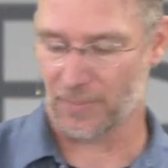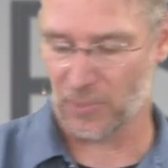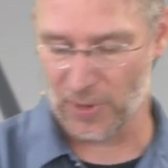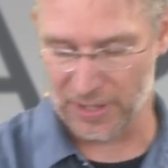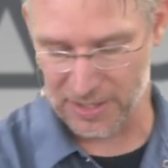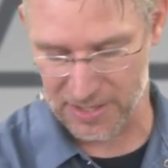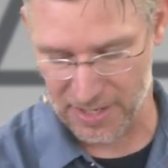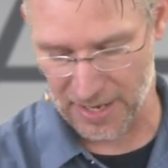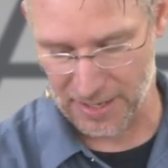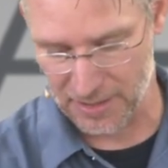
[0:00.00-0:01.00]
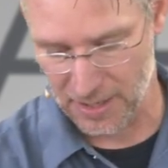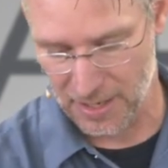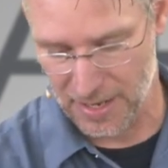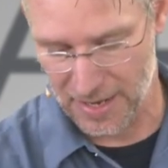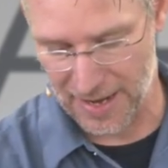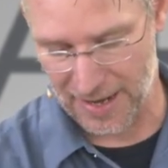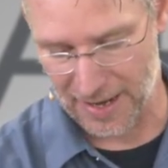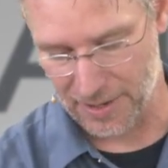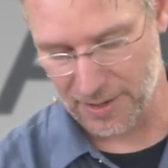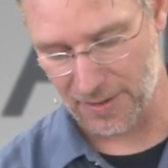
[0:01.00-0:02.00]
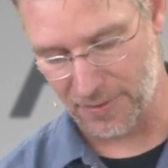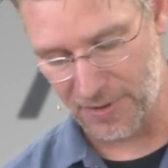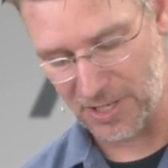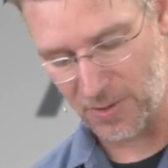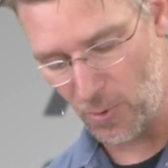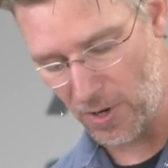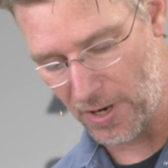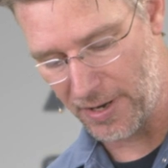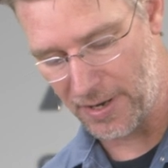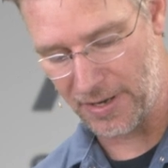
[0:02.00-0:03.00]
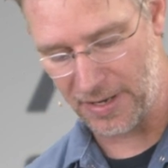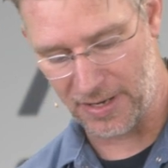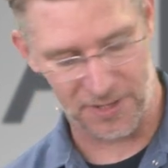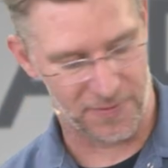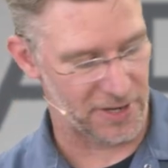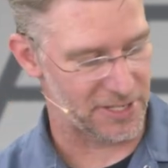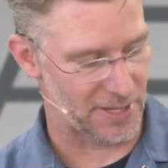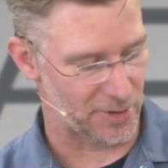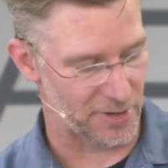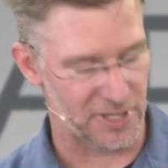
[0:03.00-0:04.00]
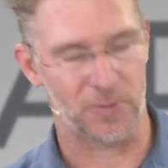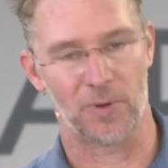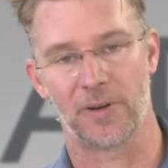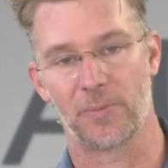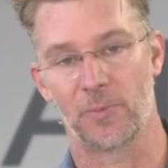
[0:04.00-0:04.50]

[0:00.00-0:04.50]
quick disconnect, and this one is very similar to this one,